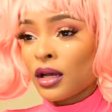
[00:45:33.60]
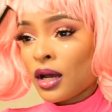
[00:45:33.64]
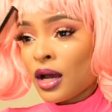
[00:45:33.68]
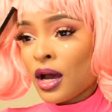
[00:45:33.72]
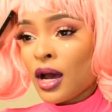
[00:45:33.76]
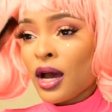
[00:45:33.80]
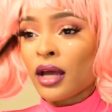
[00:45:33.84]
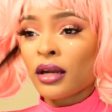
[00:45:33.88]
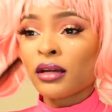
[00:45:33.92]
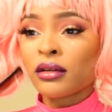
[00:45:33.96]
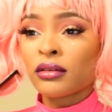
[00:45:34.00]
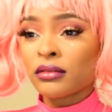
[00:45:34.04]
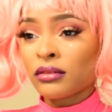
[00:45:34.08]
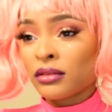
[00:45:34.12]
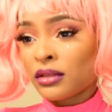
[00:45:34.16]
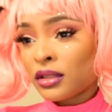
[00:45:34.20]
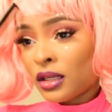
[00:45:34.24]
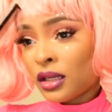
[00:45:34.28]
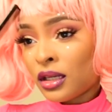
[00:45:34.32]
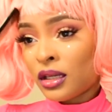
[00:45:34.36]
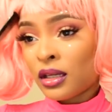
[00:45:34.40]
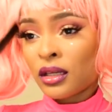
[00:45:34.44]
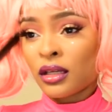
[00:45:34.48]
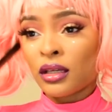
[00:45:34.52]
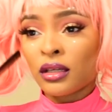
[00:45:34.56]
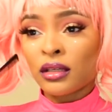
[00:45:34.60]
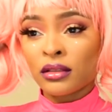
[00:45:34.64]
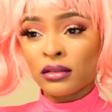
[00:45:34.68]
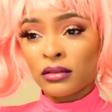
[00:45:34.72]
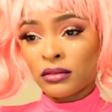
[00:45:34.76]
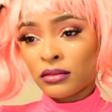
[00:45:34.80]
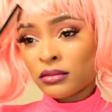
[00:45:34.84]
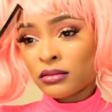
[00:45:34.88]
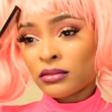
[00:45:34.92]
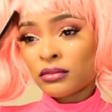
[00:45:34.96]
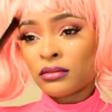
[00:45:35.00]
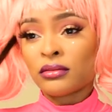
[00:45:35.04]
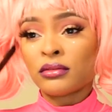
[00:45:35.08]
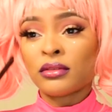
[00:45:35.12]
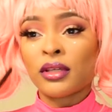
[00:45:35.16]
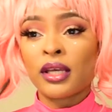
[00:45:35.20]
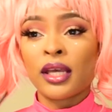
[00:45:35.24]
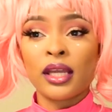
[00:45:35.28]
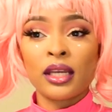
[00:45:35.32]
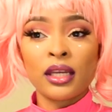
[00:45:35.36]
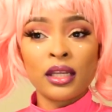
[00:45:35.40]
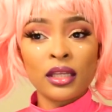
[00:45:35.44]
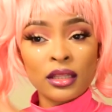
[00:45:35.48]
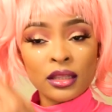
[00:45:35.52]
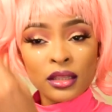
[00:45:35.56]
I don't think
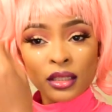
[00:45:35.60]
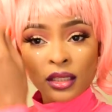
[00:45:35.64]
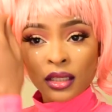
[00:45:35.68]
any